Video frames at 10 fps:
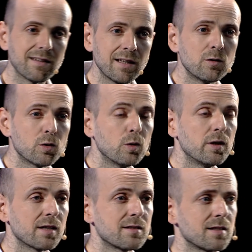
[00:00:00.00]
into
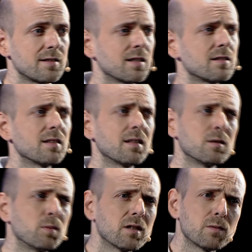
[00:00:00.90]
the existing
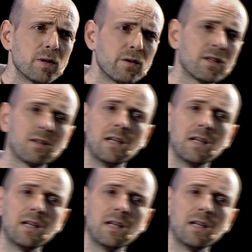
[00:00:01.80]
cities, because building